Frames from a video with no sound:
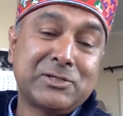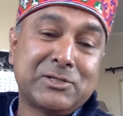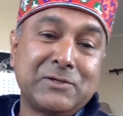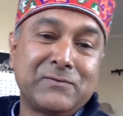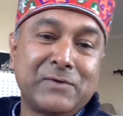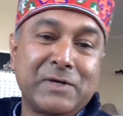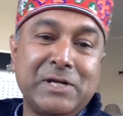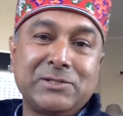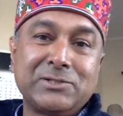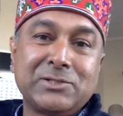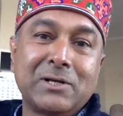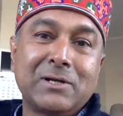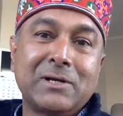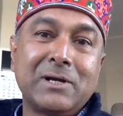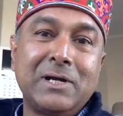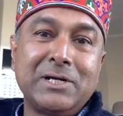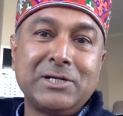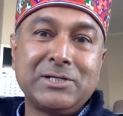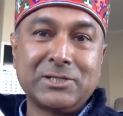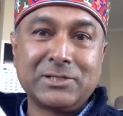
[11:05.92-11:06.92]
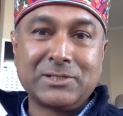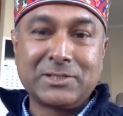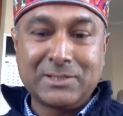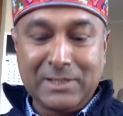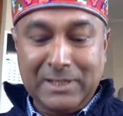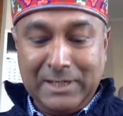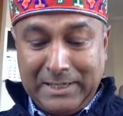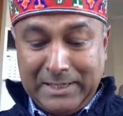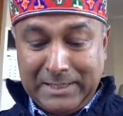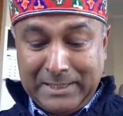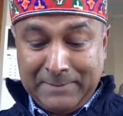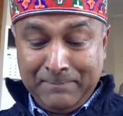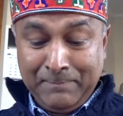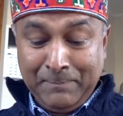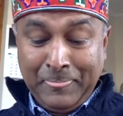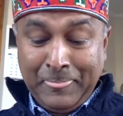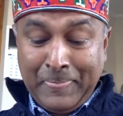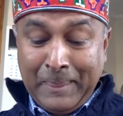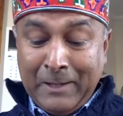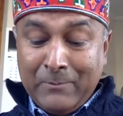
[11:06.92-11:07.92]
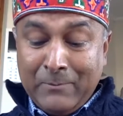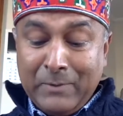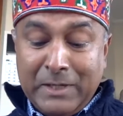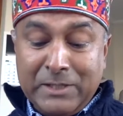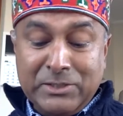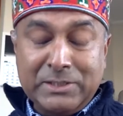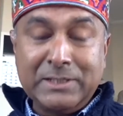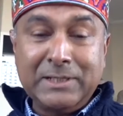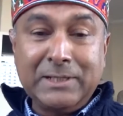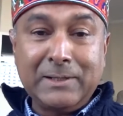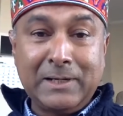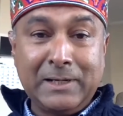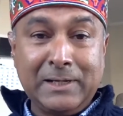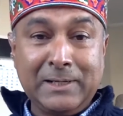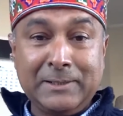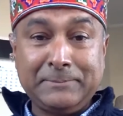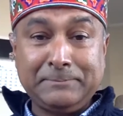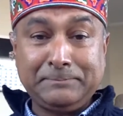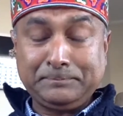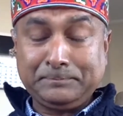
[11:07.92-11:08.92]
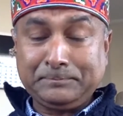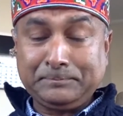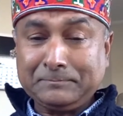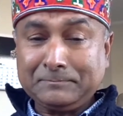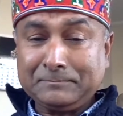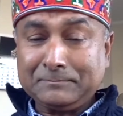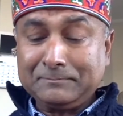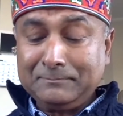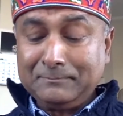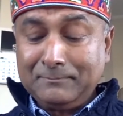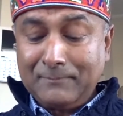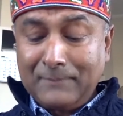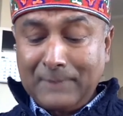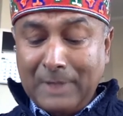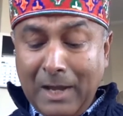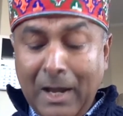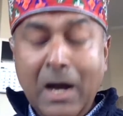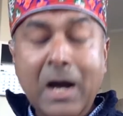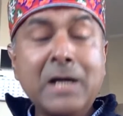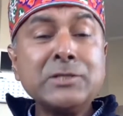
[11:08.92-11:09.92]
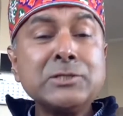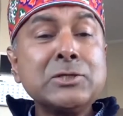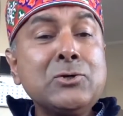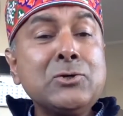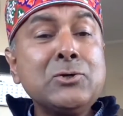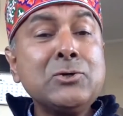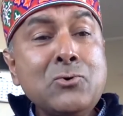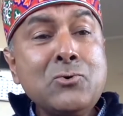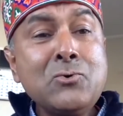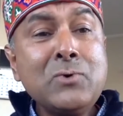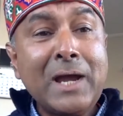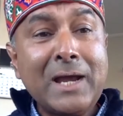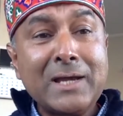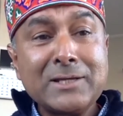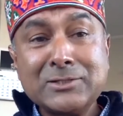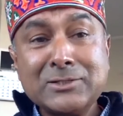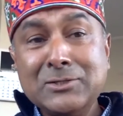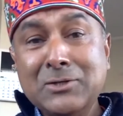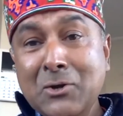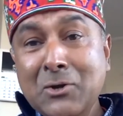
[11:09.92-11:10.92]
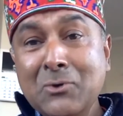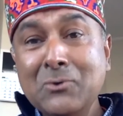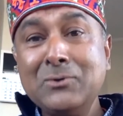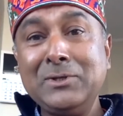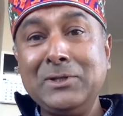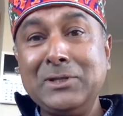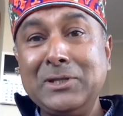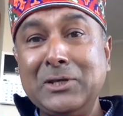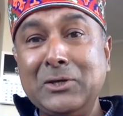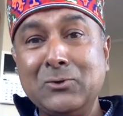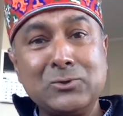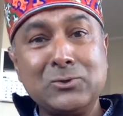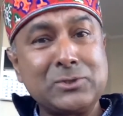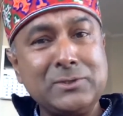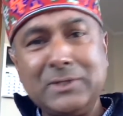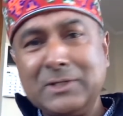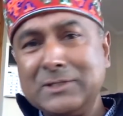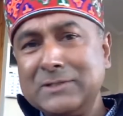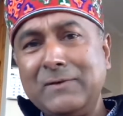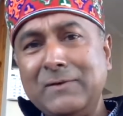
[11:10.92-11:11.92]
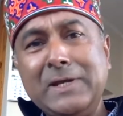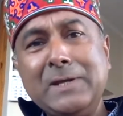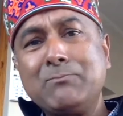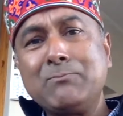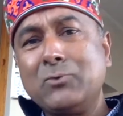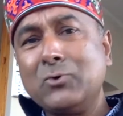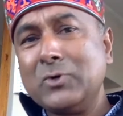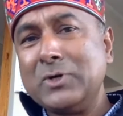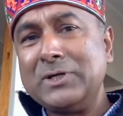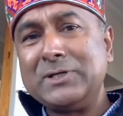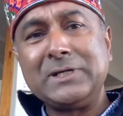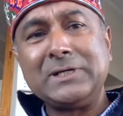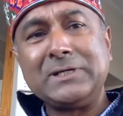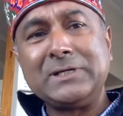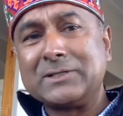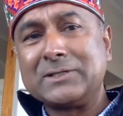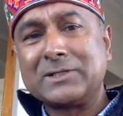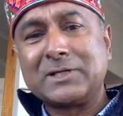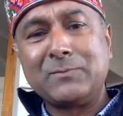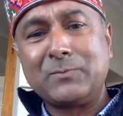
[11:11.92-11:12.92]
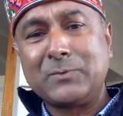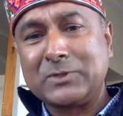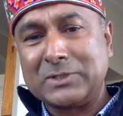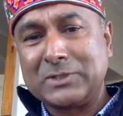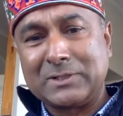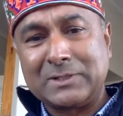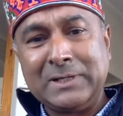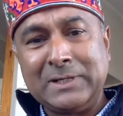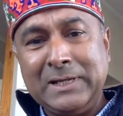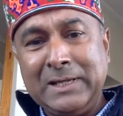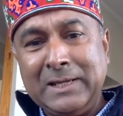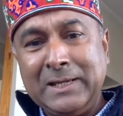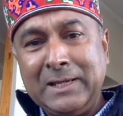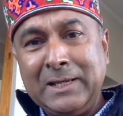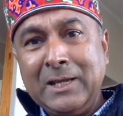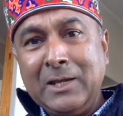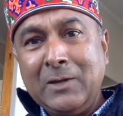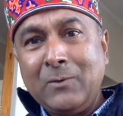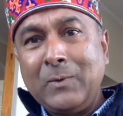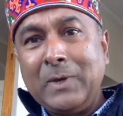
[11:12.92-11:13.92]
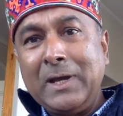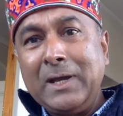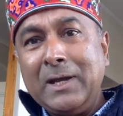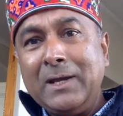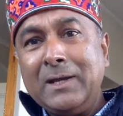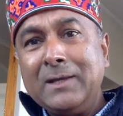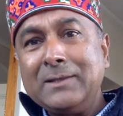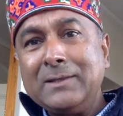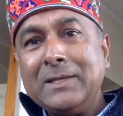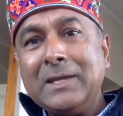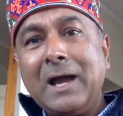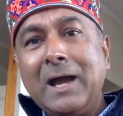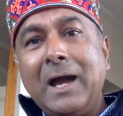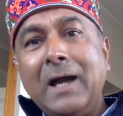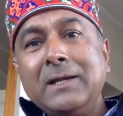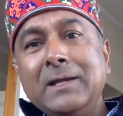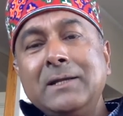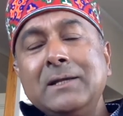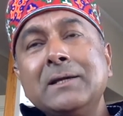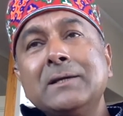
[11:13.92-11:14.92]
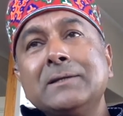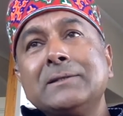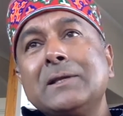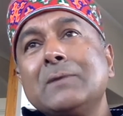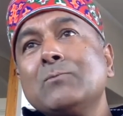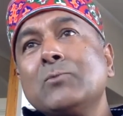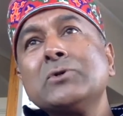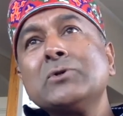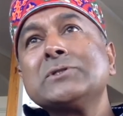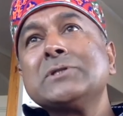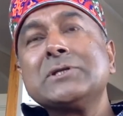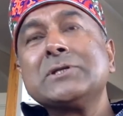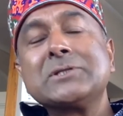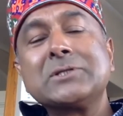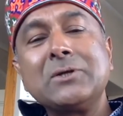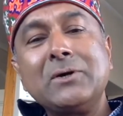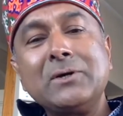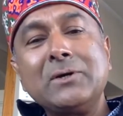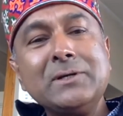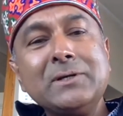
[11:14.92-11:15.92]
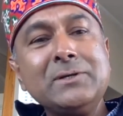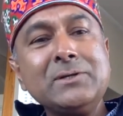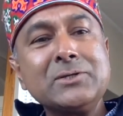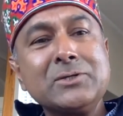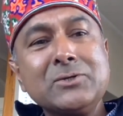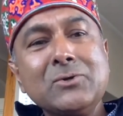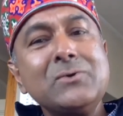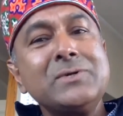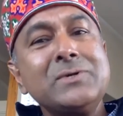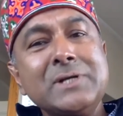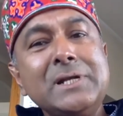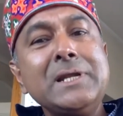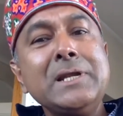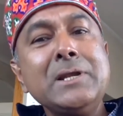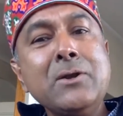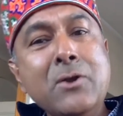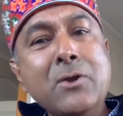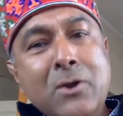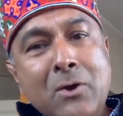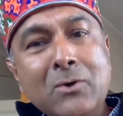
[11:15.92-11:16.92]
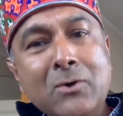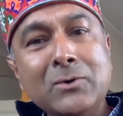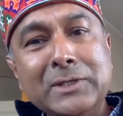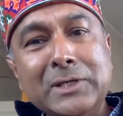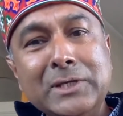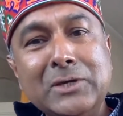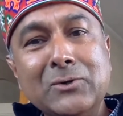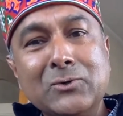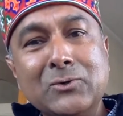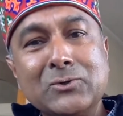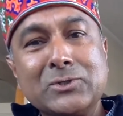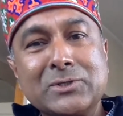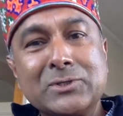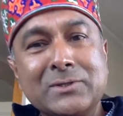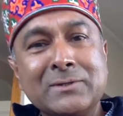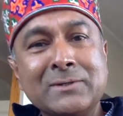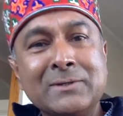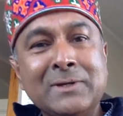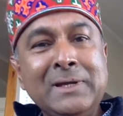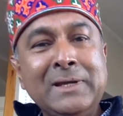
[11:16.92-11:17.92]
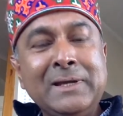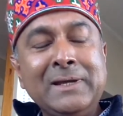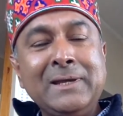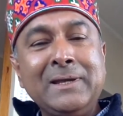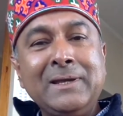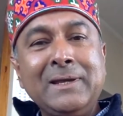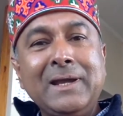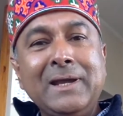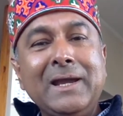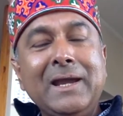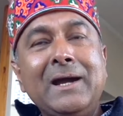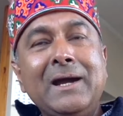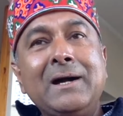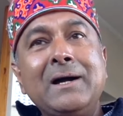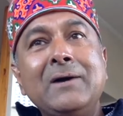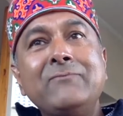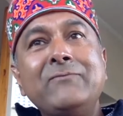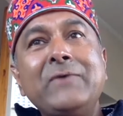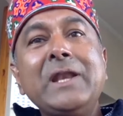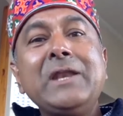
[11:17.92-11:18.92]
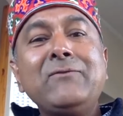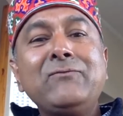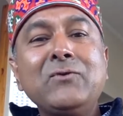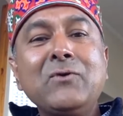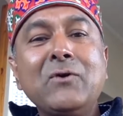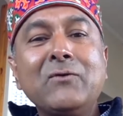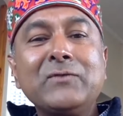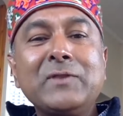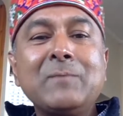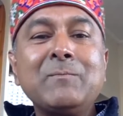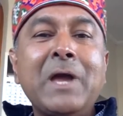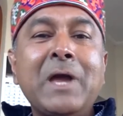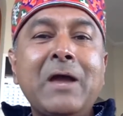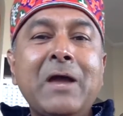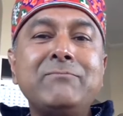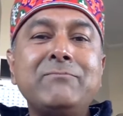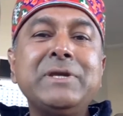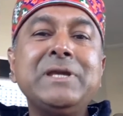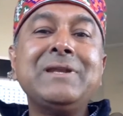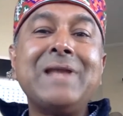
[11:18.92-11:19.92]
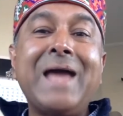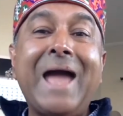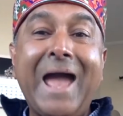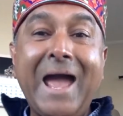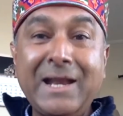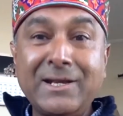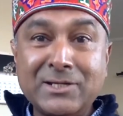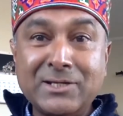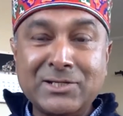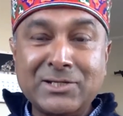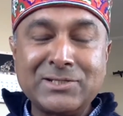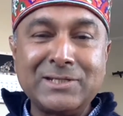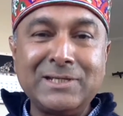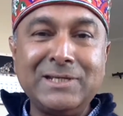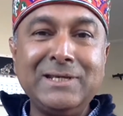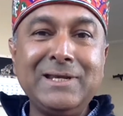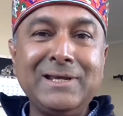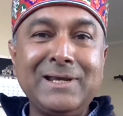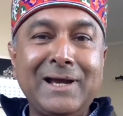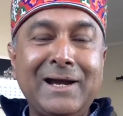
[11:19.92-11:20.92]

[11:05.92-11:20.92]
of Rachel Carson's, where she asks who has known the ocean. There's a very poetic description where the idea that most historians don't really know the ocean. Very few of them have been at sea.